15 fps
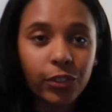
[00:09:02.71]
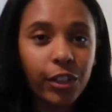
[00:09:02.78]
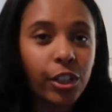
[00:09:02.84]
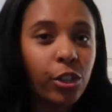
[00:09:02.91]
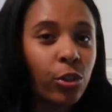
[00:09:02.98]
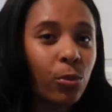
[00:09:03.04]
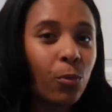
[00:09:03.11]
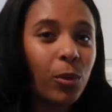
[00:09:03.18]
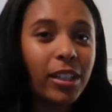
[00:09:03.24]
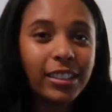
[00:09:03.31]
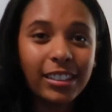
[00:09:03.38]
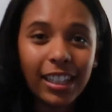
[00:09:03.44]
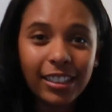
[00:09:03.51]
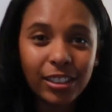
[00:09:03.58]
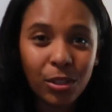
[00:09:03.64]
for you, what
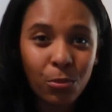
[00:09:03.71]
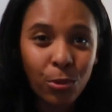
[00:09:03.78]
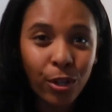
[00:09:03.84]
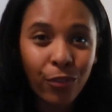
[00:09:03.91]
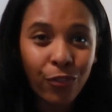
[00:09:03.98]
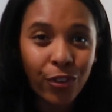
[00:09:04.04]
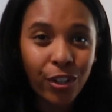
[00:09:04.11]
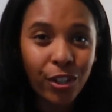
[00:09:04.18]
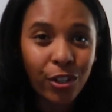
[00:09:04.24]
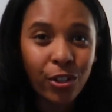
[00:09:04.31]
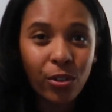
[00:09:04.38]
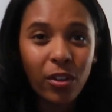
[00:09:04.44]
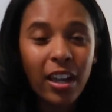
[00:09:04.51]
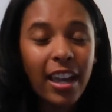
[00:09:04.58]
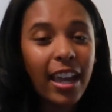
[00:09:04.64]
doesn't work for
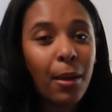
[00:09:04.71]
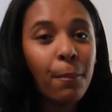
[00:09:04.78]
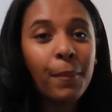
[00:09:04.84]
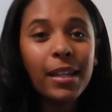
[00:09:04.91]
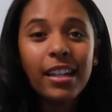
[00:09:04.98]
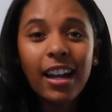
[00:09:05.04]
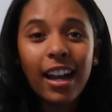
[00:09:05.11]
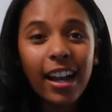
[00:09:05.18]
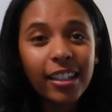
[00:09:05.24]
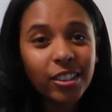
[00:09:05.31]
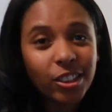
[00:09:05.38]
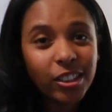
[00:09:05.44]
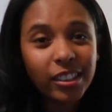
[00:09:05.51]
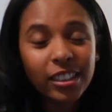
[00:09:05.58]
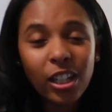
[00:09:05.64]
you, and be kind
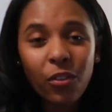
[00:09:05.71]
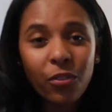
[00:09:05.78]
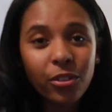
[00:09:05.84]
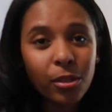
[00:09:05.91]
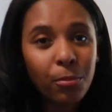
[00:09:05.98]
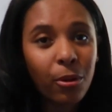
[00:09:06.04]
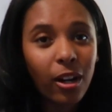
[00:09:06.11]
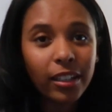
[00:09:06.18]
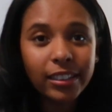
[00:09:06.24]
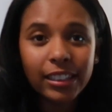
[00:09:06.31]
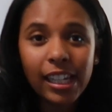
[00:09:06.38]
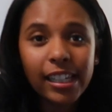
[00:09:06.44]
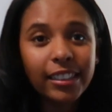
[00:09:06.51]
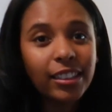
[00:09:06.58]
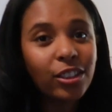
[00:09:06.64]
to yourself in the
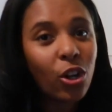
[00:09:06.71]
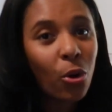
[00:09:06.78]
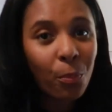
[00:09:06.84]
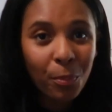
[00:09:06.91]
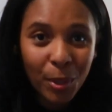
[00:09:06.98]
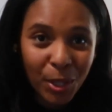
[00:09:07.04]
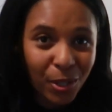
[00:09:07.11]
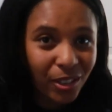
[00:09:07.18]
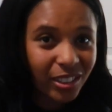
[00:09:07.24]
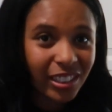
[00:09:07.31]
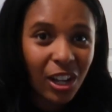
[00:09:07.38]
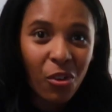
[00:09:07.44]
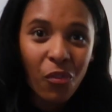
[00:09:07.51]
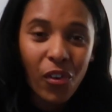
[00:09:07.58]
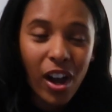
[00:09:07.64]
process. Don't beat
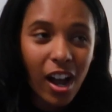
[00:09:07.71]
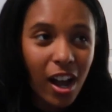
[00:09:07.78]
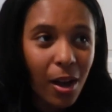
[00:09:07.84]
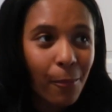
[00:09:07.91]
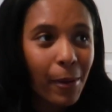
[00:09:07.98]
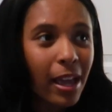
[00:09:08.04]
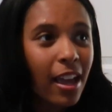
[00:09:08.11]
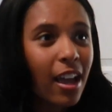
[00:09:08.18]
yourself up.